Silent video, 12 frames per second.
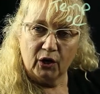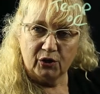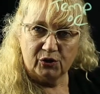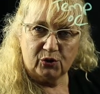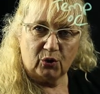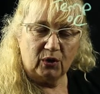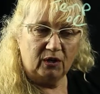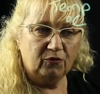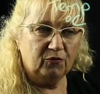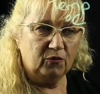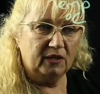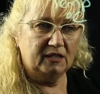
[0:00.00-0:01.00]
So if,
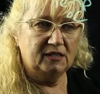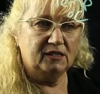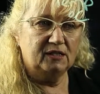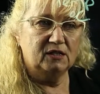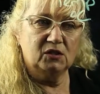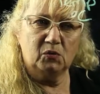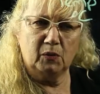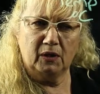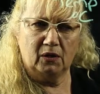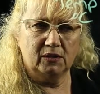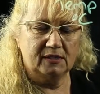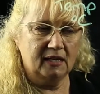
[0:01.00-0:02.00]
for instance, we
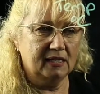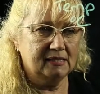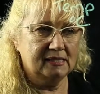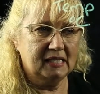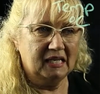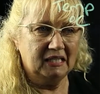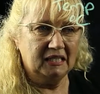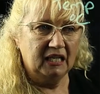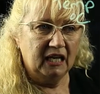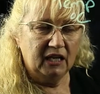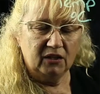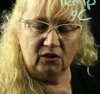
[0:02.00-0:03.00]
are testing
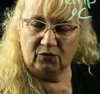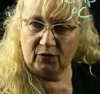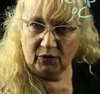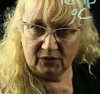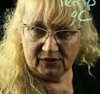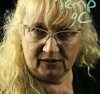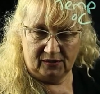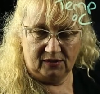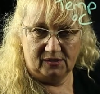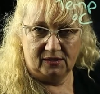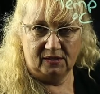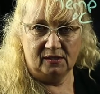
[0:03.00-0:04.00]
the
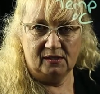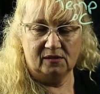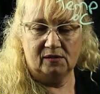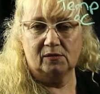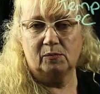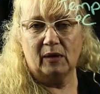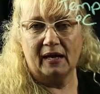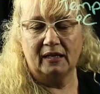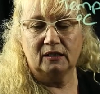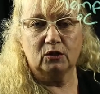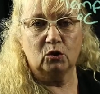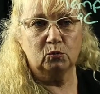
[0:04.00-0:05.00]
photosynthesis by
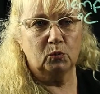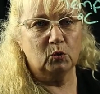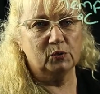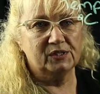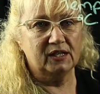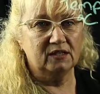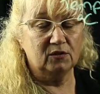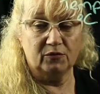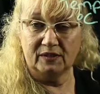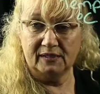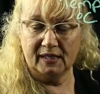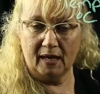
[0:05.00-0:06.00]
algal walls at
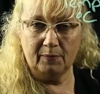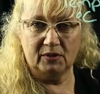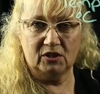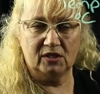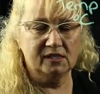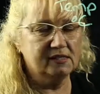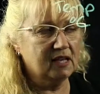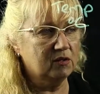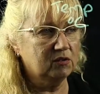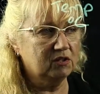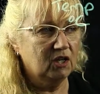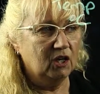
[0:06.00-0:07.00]
different temperatures,
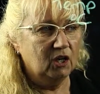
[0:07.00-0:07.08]
and